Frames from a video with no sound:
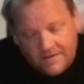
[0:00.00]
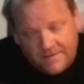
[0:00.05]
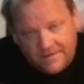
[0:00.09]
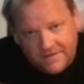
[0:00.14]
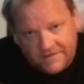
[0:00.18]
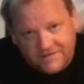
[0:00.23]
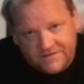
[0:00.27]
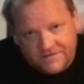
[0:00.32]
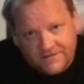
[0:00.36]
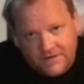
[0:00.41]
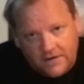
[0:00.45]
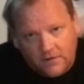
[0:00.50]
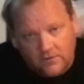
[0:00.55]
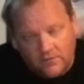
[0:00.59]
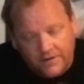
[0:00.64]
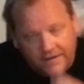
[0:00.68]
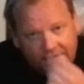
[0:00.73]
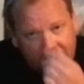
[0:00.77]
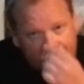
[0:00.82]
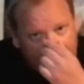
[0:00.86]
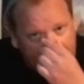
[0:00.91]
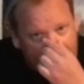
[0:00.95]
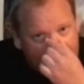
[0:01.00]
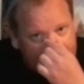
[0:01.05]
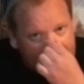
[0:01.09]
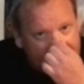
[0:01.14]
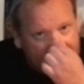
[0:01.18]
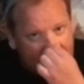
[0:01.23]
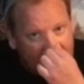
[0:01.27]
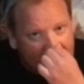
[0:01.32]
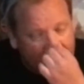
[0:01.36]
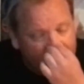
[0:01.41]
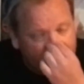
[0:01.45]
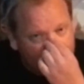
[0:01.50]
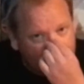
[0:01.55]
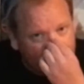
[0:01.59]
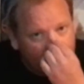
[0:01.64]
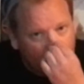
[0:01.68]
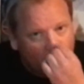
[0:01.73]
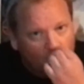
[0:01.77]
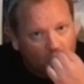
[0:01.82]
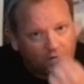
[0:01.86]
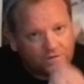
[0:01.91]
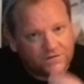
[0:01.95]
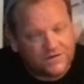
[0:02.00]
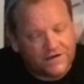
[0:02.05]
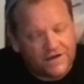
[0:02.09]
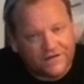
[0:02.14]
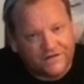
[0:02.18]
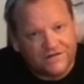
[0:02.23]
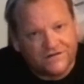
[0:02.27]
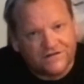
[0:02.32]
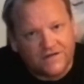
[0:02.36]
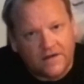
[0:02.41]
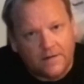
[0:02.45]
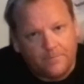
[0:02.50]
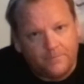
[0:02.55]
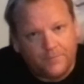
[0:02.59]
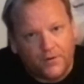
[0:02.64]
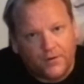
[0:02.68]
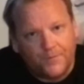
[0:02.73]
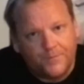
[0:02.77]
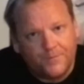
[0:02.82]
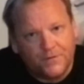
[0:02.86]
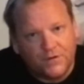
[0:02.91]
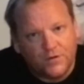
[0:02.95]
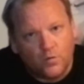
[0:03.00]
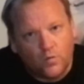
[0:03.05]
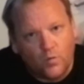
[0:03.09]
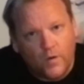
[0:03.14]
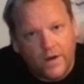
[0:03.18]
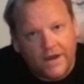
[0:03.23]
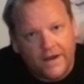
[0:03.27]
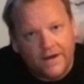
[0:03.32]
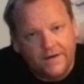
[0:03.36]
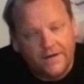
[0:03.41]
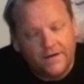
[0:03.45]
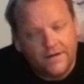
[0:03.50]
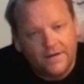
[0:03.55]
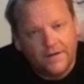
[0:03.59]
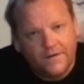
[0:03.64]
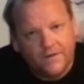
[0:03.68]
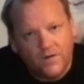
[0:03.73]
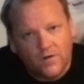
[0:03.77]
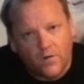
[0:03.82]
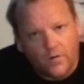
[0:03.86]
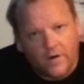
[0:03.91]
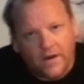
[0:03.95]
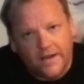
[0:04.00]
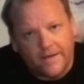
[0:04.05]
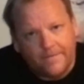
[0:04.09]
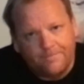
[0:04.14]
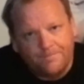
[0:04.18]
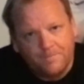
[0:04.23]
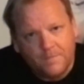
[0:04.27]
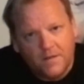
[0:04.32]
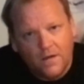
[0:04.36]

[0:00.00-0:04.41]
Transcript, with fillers: This is an Elite Eight game for the Noles. It's simple. You win, you're in.